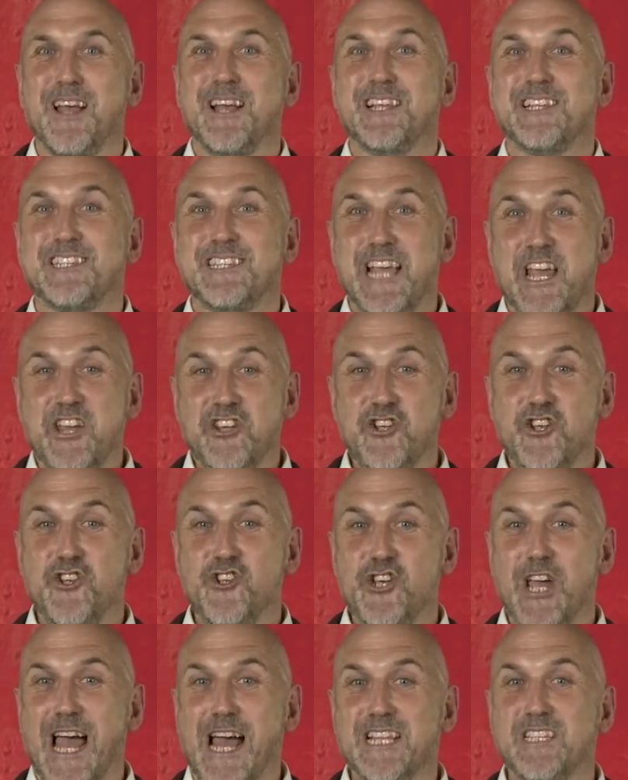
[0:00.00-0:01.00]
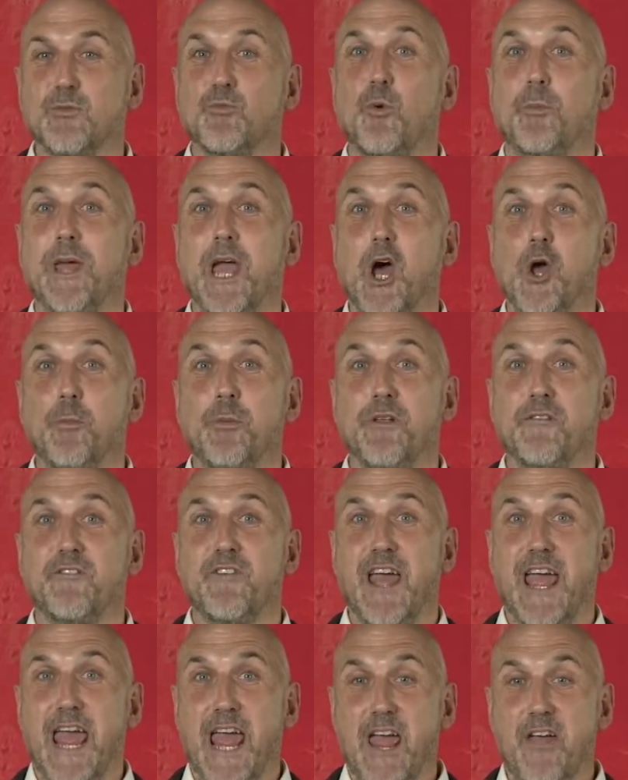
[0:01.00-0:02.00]
Session chat will be open for
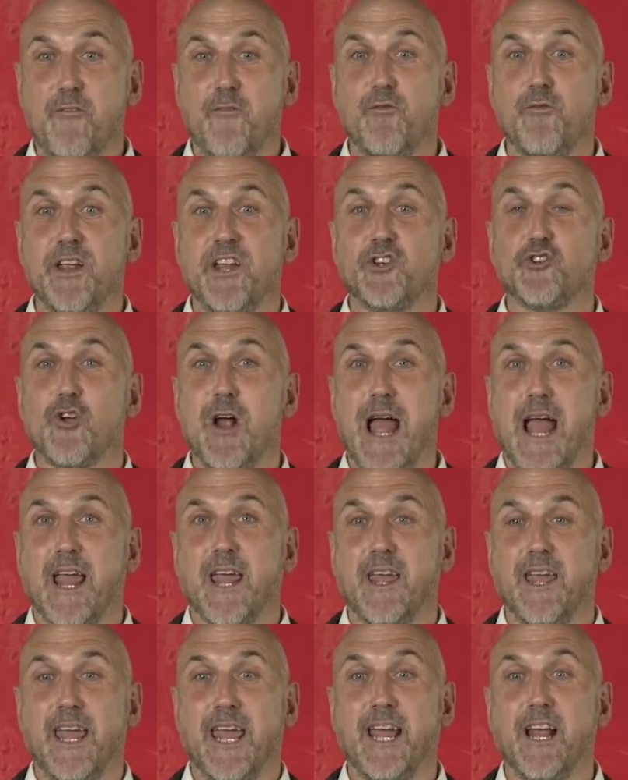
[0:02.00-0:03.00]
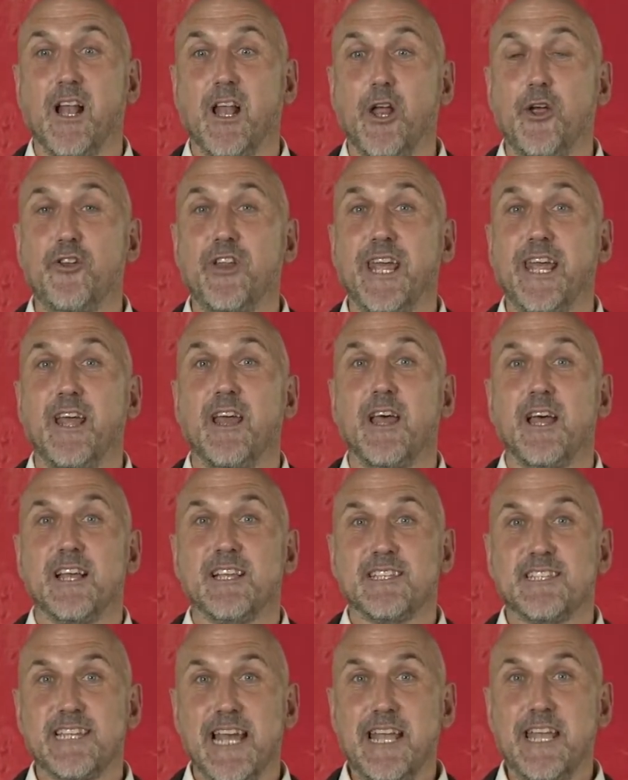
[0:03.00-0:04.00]
every track, including
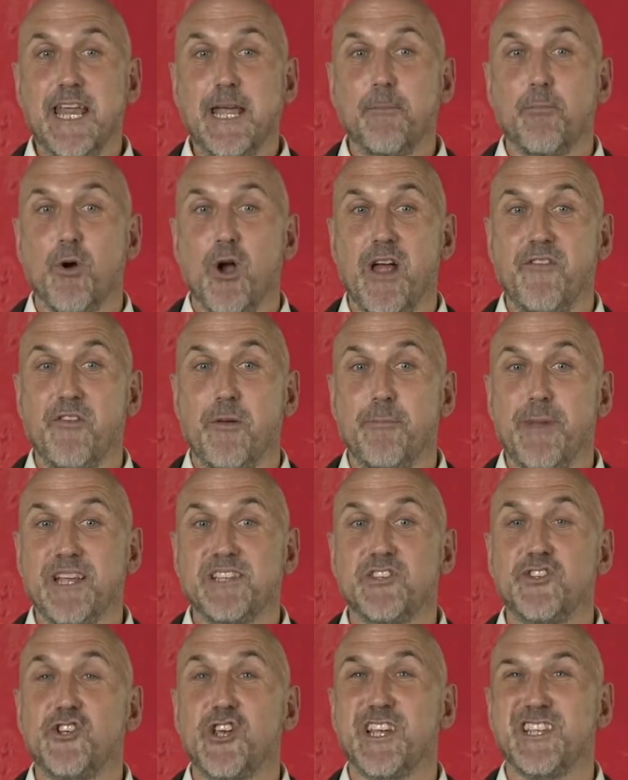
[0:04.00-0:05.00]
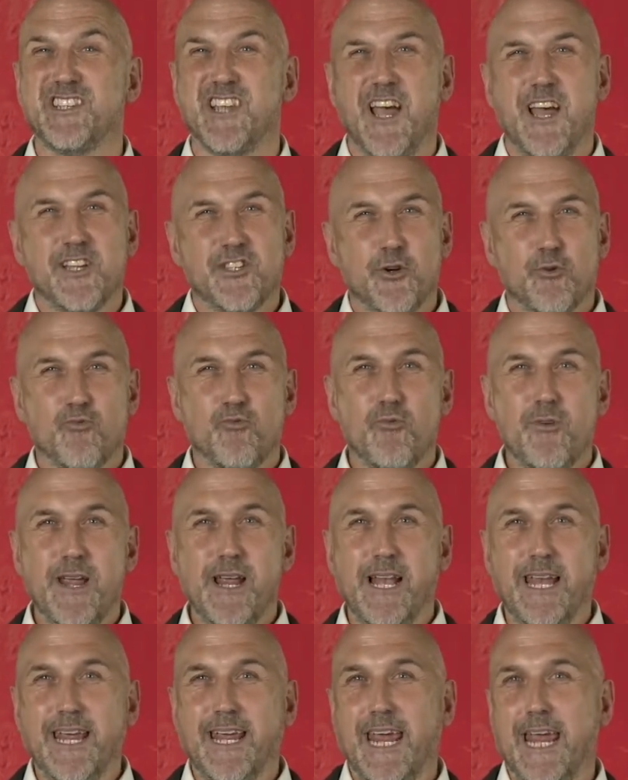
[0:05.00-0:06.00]
sending private messages to
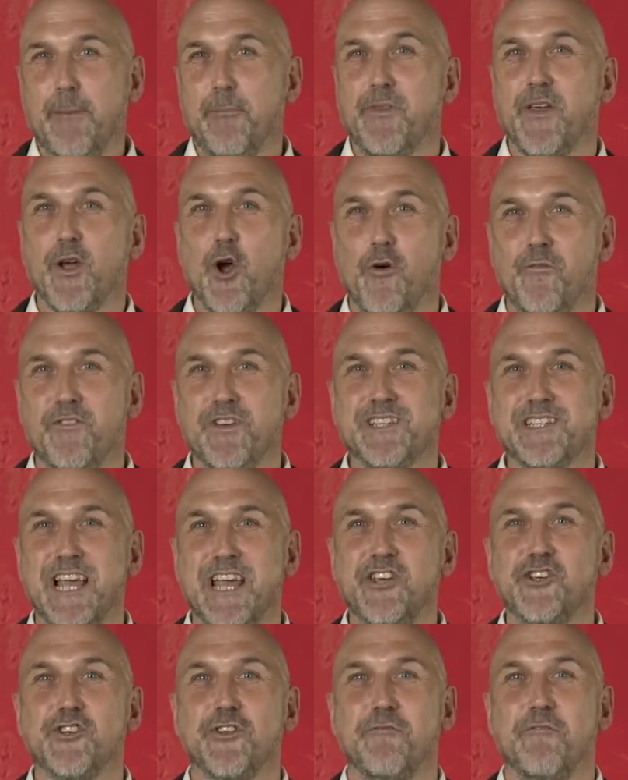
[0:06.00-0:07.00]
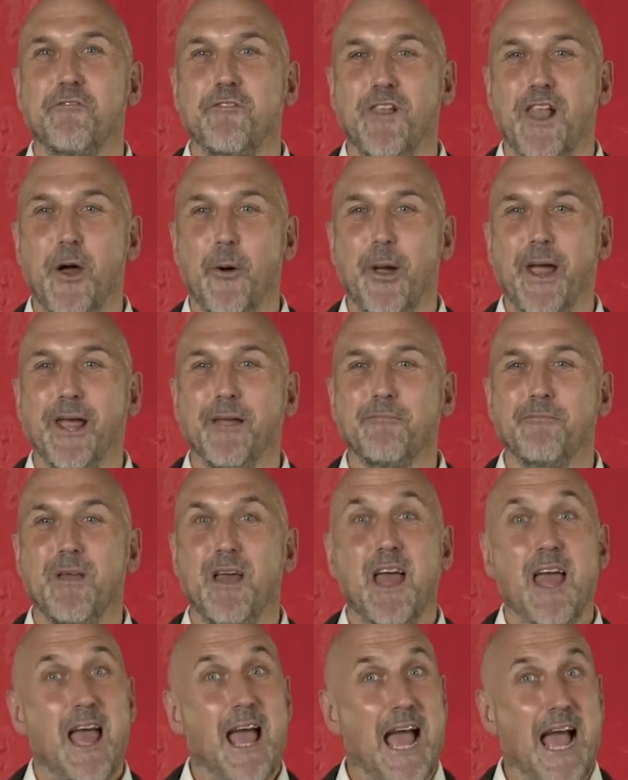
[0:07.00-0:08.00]
really keep the conversation flowing.
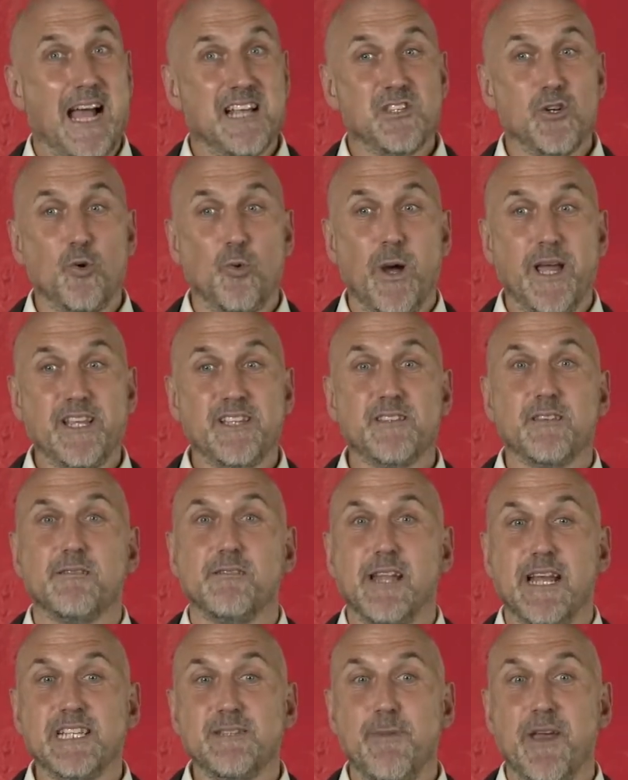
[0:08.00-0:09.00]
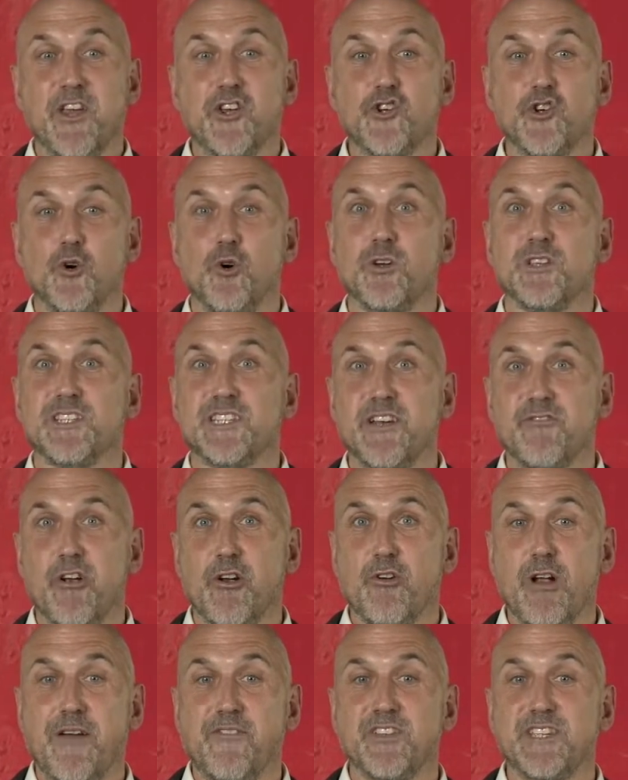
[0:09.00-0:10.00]
As always, let's make sure Zero
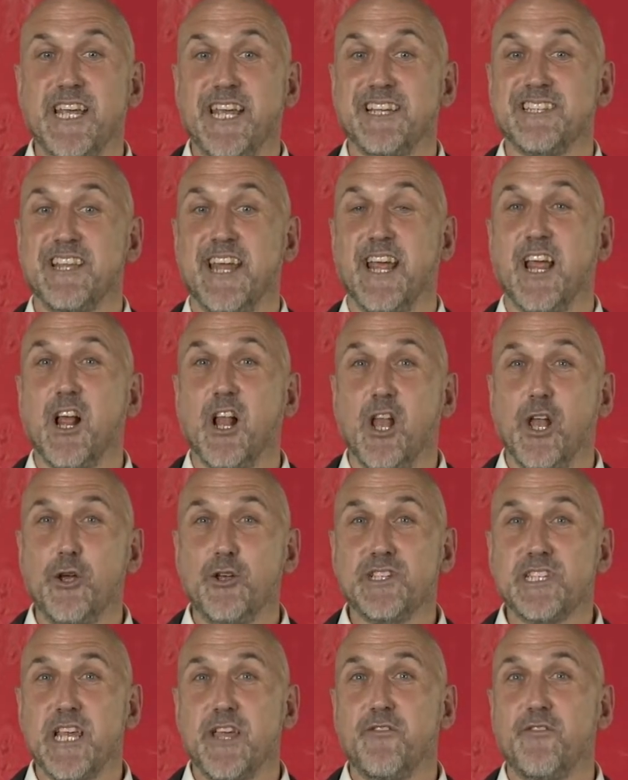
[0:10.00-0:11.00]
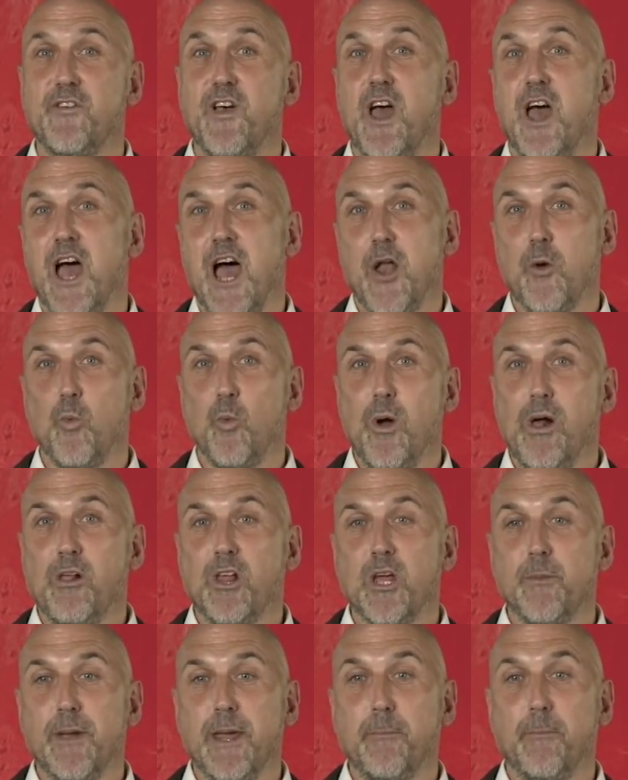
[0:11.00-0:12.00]
Gravity is an inclusive and
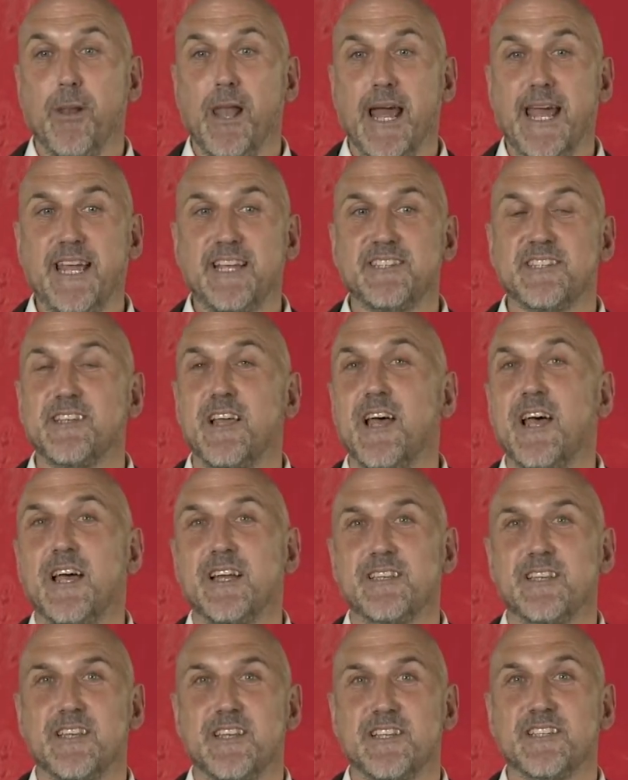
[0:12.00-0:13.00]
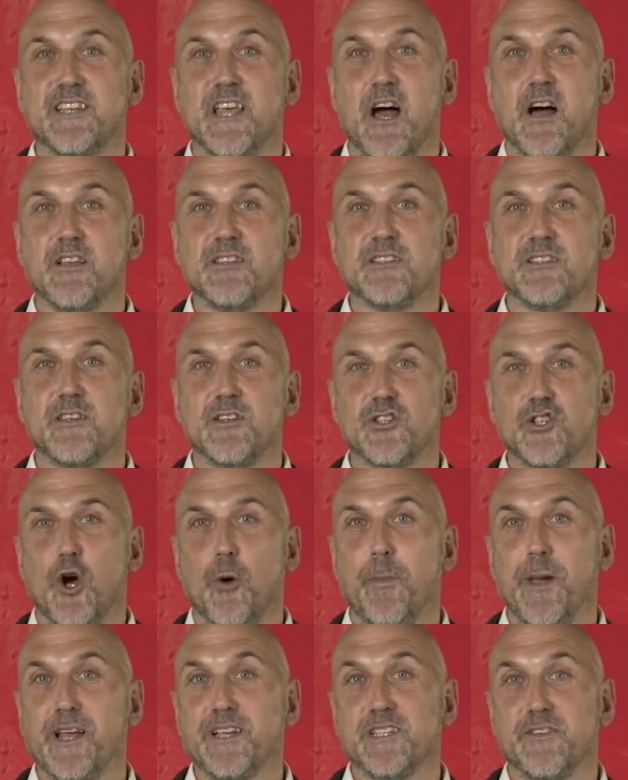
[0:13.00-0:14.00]
welcoming place to discuss
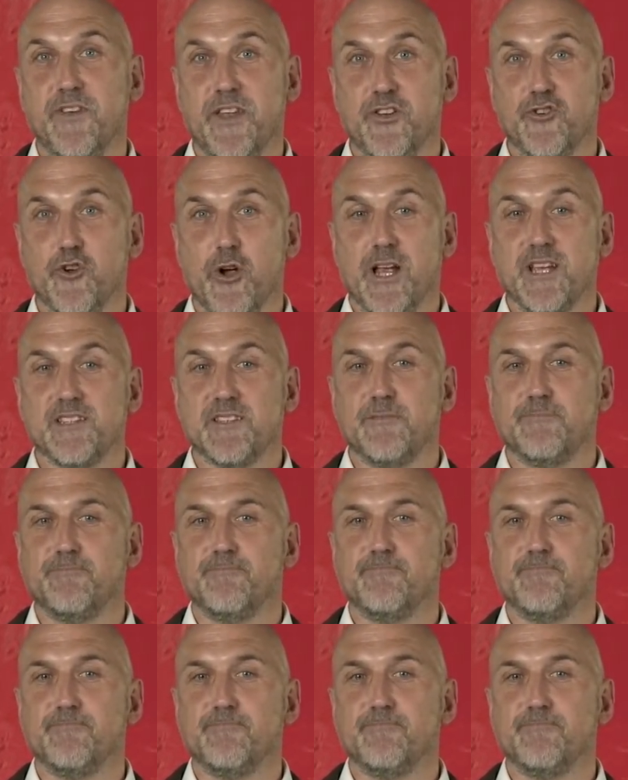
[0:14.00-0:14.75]
topics of interest.